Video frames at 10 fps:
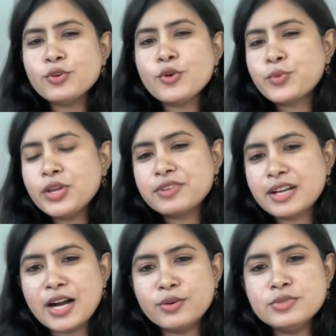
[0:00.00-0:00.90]
you a brief
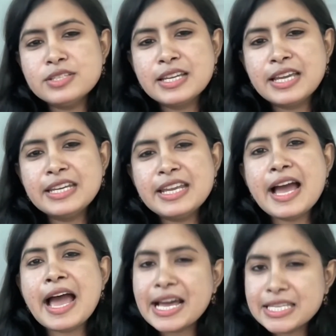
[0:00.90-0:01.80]
account, India
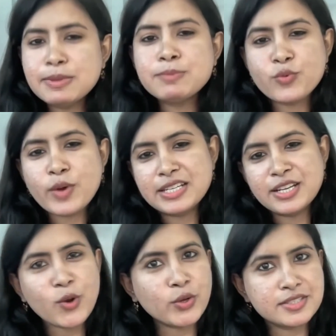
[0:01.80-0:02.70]
has been
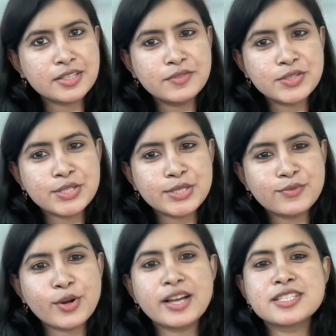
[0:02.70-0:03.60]
providing launch services
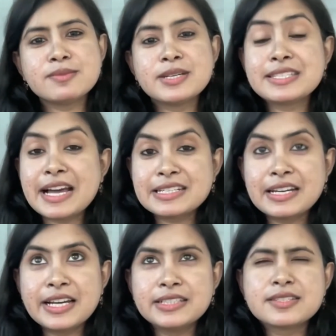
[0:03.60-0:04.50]
for customer
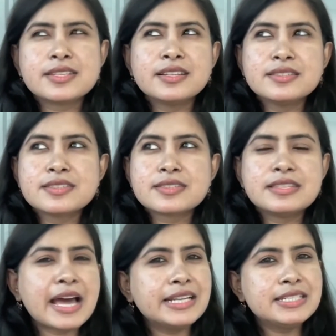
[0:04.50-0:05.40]
satellites since
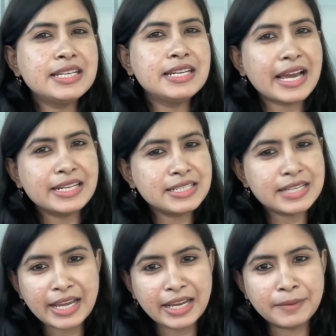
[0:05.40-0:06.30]

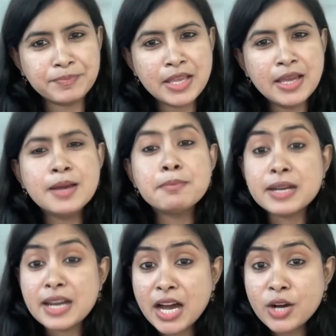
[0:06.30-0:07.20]
1999. But
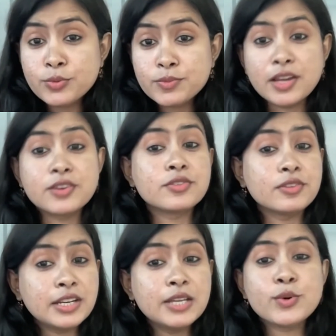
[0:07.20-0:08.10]
now it
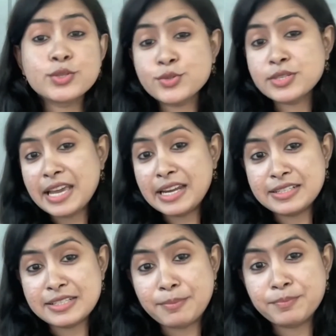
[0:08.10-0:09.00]
really wants to scale
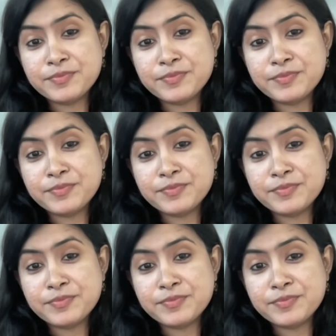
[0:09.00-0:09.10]
it up